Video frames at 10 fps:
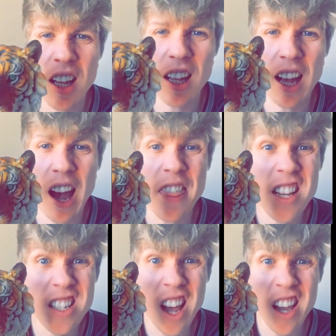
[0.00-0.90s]
and this
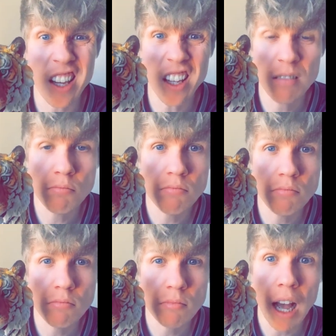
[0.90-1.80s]
tiger
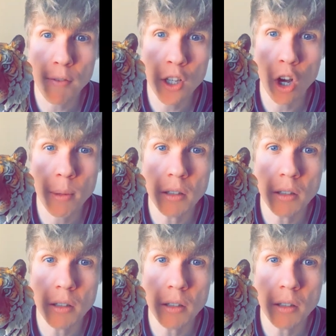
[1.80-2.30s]
have in common?